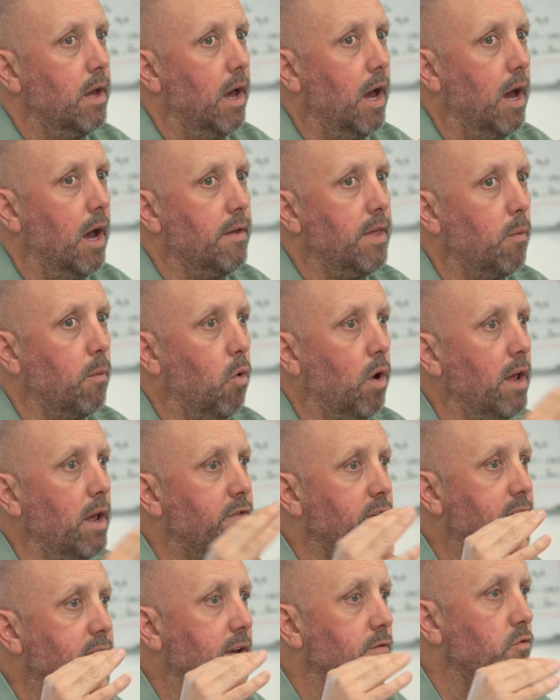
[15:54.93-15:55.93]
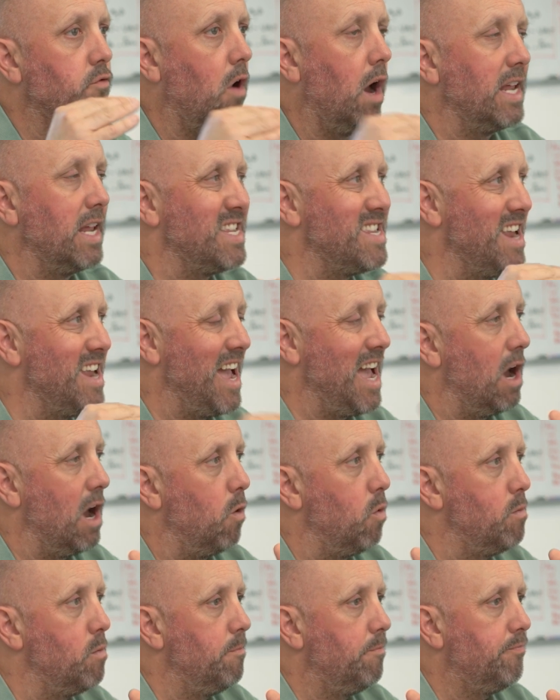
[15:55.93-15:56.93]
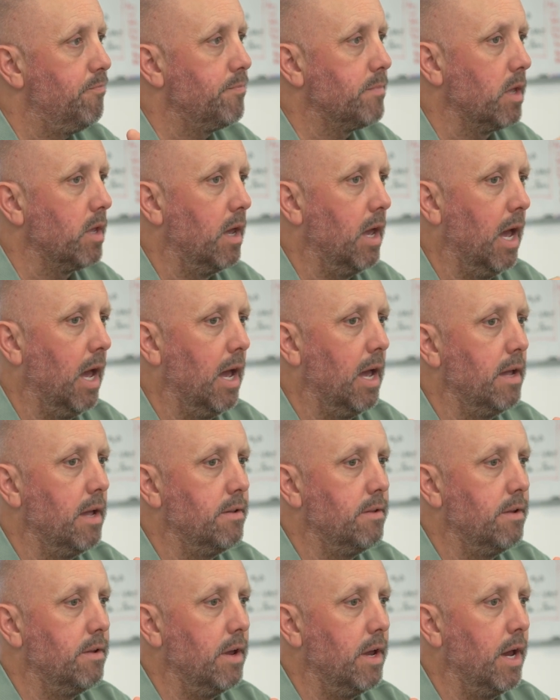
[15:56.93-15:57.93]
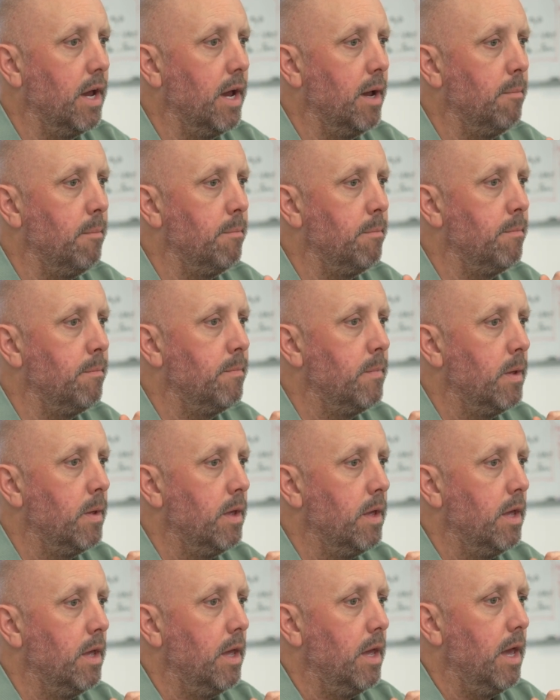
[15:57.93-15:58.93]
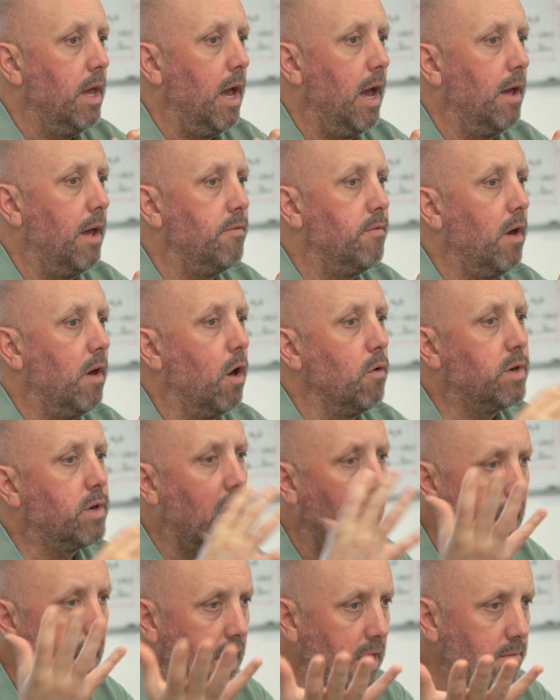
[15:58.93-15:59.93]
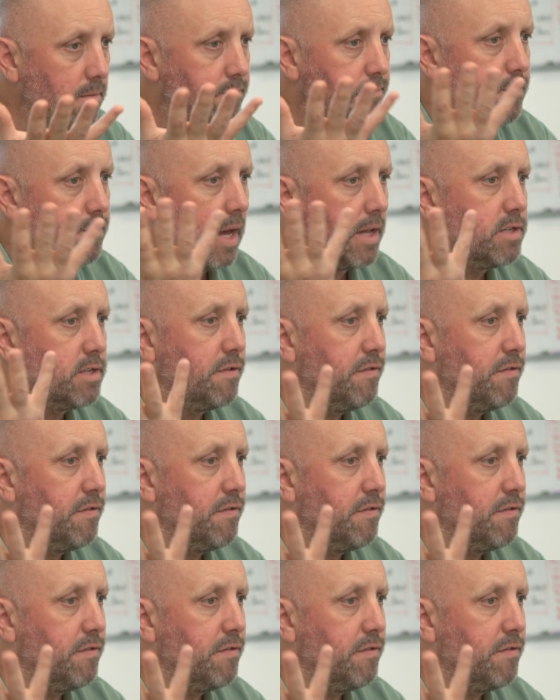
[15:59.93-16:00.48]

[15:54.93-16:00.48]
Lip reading: They want everything right now. And okay, that's